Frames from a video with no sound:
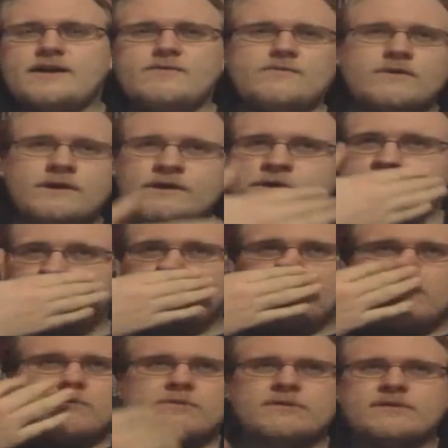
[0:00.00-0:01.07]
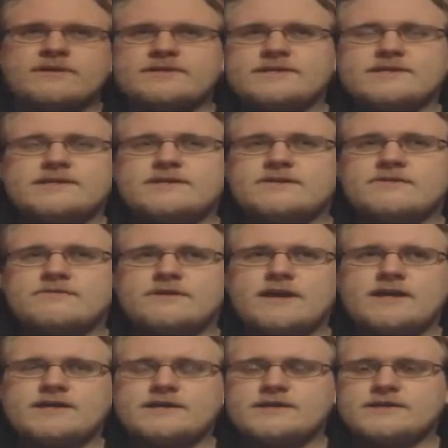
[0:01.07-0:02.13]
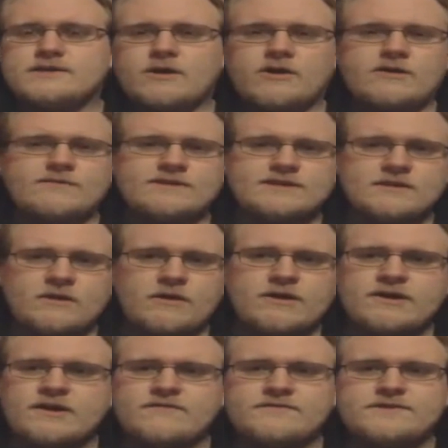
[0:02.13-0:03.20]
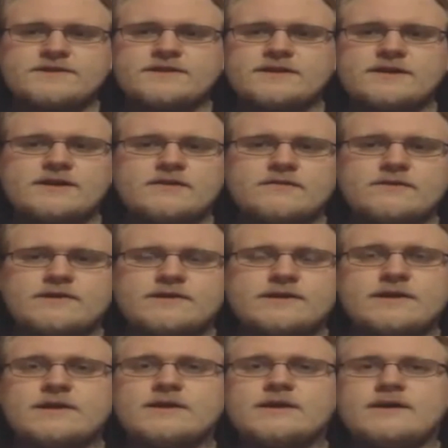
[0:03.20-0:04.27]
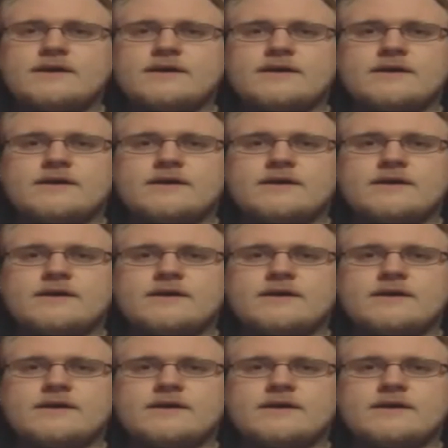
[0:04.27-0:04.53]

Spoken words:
Anyone who listens to creationist arguments long enough is going to hear it